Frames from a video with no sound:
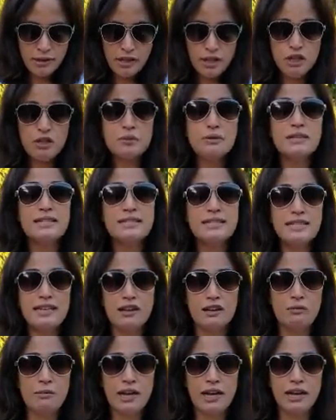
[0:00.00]
You can see
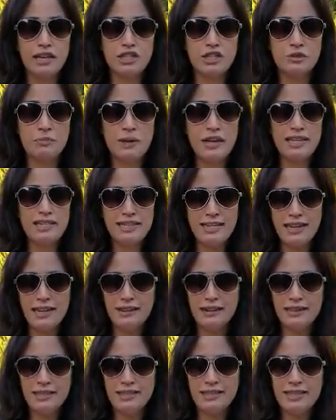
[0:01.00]
already just by it standing
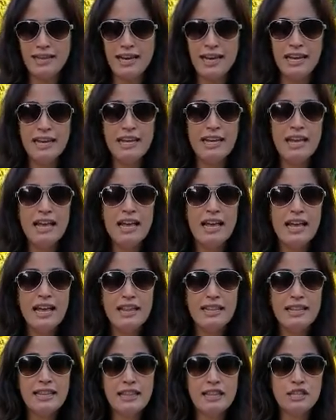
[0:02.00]
outside
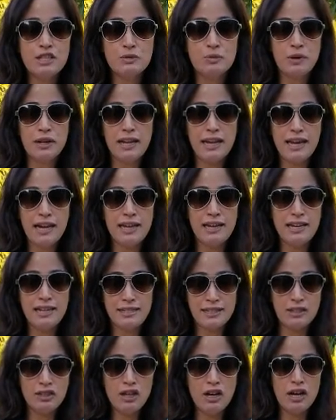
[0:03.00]
that this one
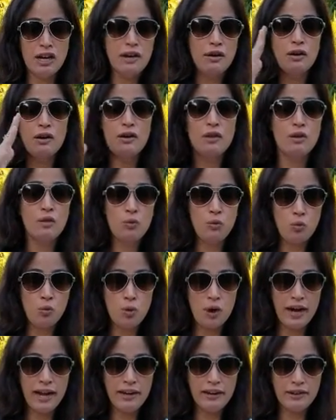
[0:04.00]
is a lot
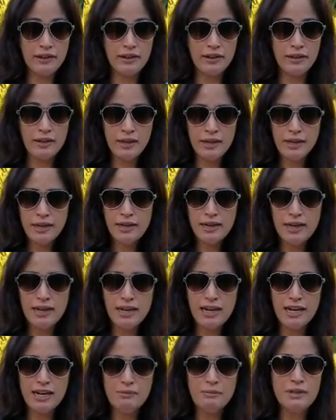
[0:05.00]
wider,
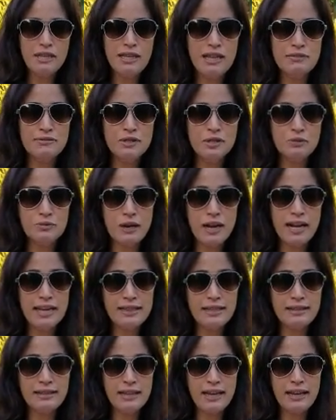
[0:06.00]
left to
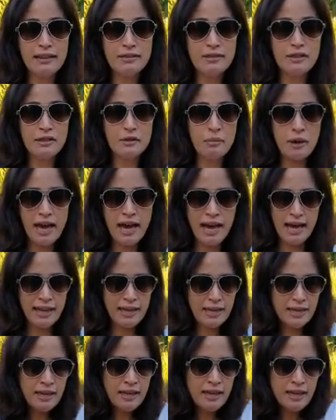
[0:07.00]
right, the length of the
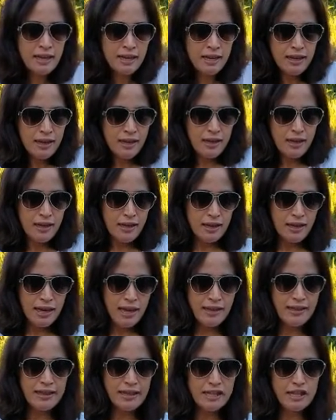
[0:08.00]
bag.
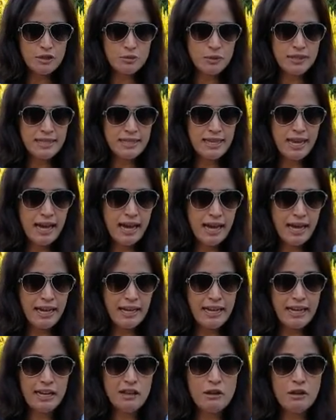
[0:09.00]
And then this one's
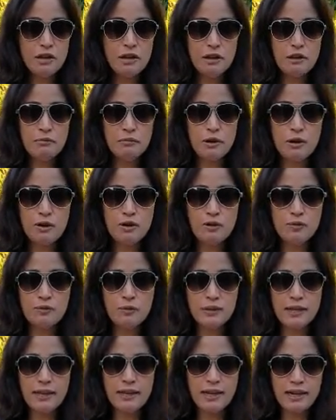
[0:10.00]
tiny, but
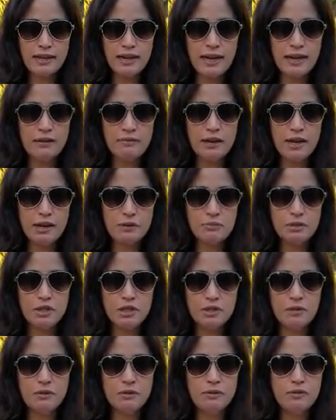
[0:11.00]
hopefully that kind of helps
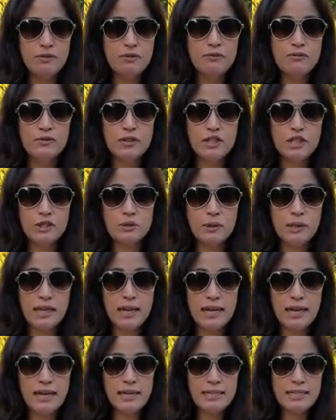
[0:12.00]
you
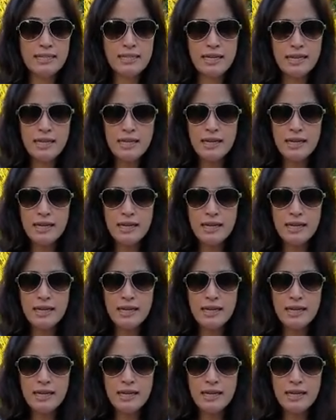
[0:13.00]
visualize.